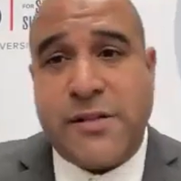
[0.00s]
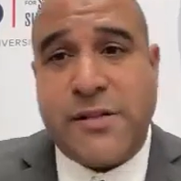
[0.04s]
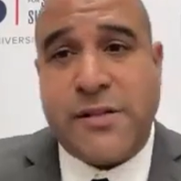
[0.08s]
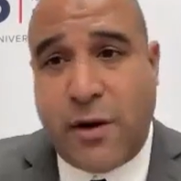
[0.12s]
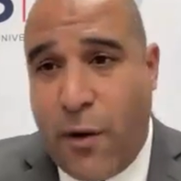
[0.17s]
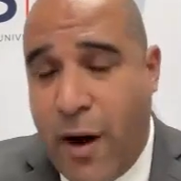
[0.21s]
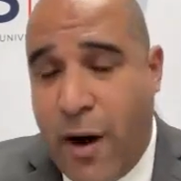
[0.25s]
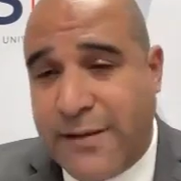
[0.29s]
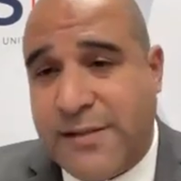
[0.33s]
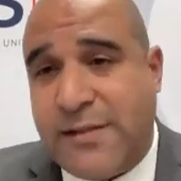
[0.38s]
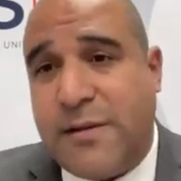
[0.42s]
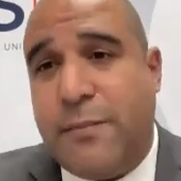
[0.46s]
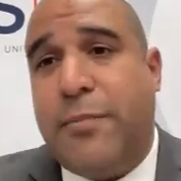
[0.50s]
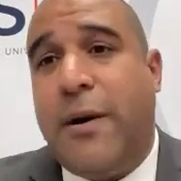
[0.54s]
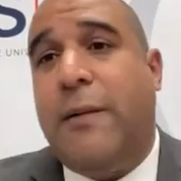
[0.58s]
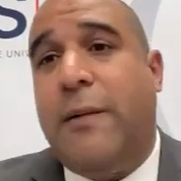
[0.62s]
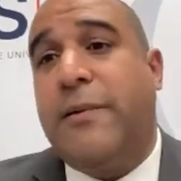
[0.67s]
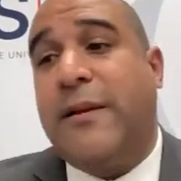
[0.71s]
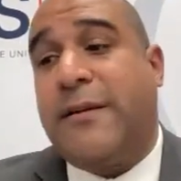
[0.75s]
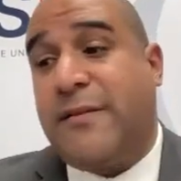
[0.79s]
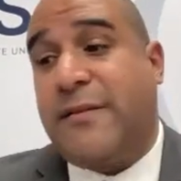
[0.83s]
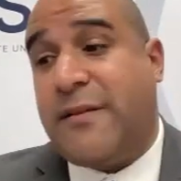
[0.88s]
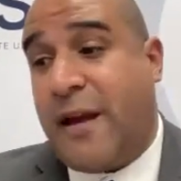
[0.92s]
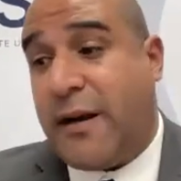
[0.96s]
across the
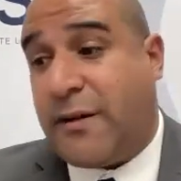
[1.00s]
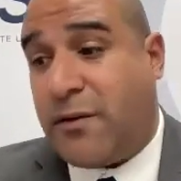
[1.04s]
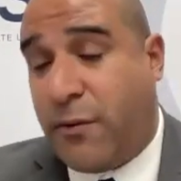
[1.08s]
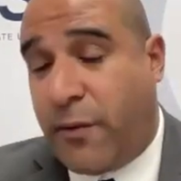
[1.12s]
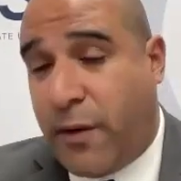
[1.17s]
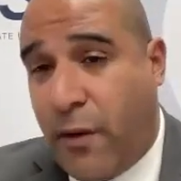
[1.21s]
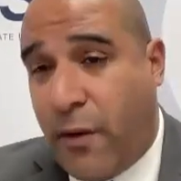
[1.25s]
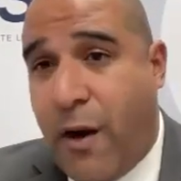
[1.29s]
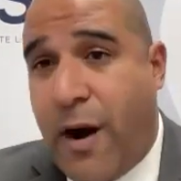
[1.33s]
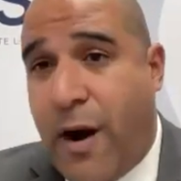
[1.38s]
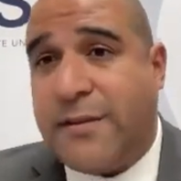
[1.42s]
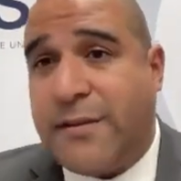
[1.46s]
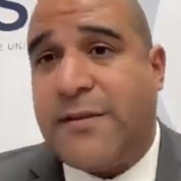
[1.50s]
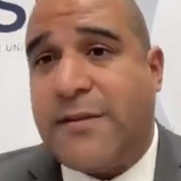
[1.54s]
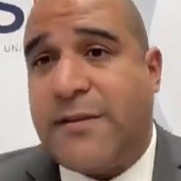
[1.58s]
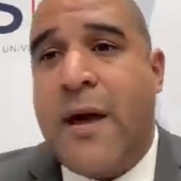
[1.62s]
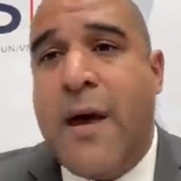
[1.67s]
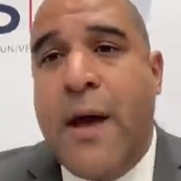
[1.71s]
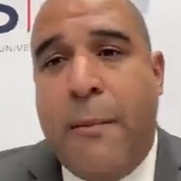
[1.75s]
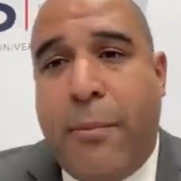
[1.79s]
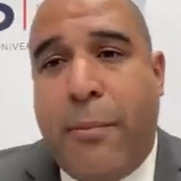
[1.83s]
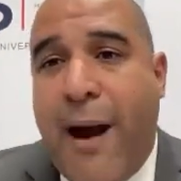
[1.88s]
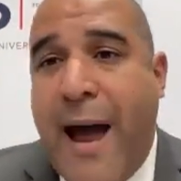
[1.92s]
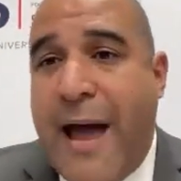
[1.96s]
public sector, across
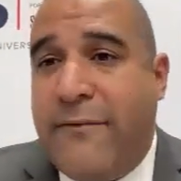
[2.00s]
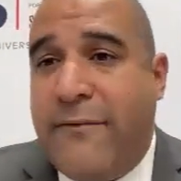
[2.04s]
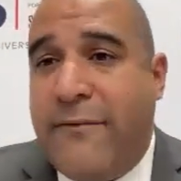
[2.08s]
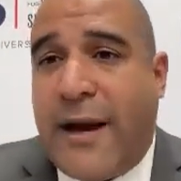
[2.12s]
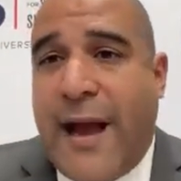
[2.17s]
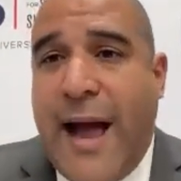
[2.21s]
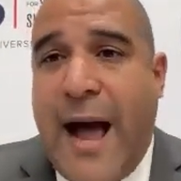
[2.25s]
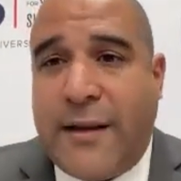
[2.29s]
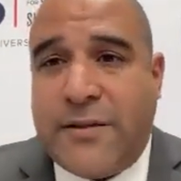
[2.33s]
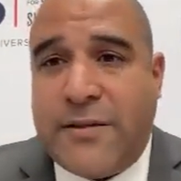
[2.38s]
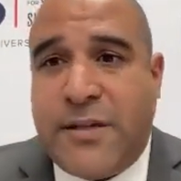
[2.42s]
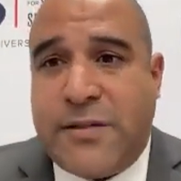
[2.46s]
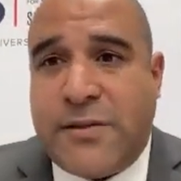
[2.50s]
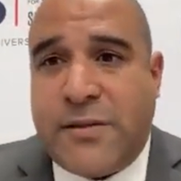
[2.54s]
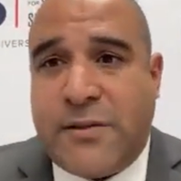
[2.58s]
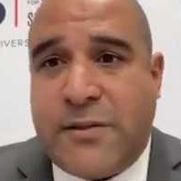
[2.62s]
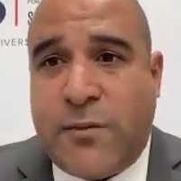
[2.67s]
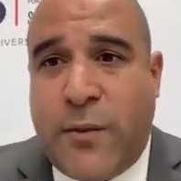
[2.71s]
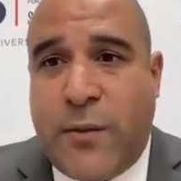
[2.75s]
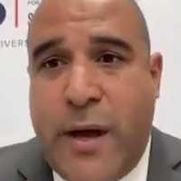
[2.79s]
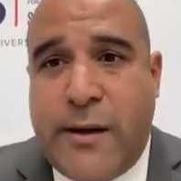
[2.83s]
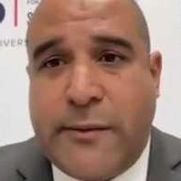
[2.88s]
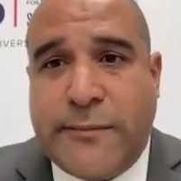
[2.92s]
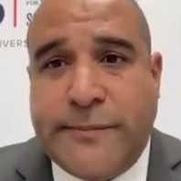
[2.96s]
private colleges as
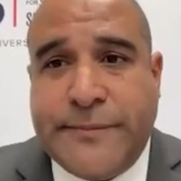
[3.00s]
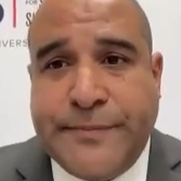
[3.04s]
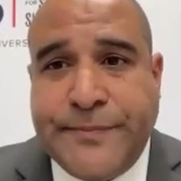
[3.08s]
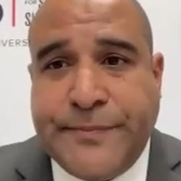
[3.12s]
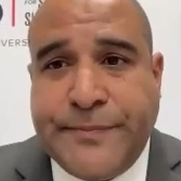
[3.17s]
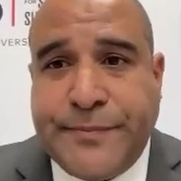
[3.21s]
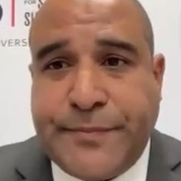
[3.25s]
well.